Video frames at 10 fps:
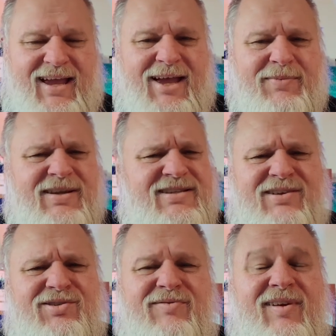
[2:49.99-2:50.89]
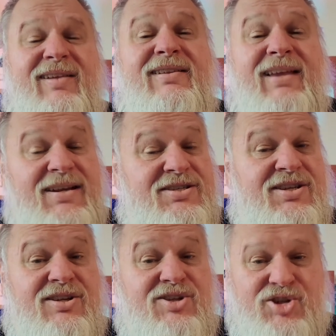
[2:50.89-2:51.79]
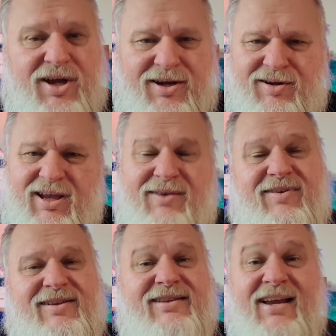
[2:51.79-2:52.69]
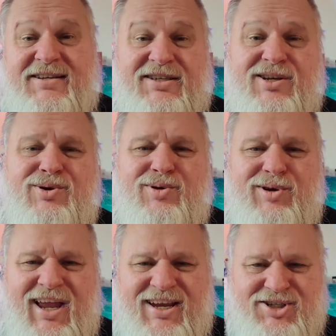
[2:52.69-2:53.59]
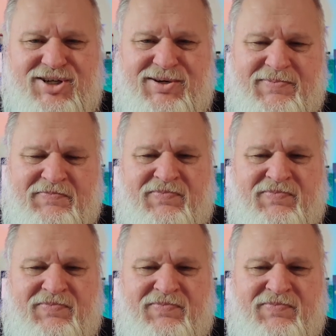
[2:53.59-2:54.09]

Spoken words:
He's got a fantastic channel, a fantastic collection.